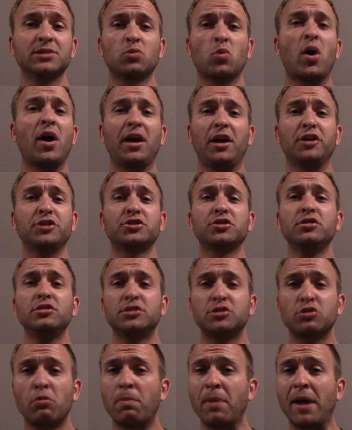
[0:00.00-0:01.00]
Why else are you
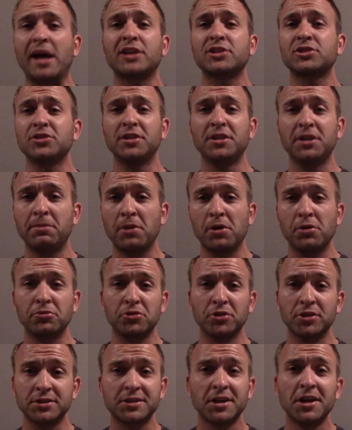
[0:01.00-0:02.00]
so passionate about
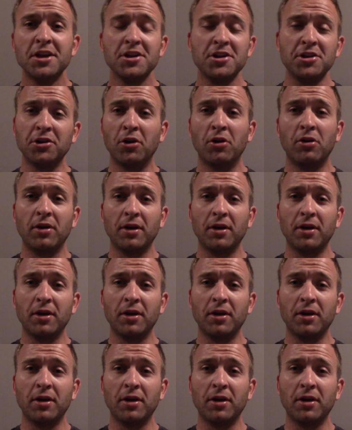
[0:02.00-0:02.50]
this? You know,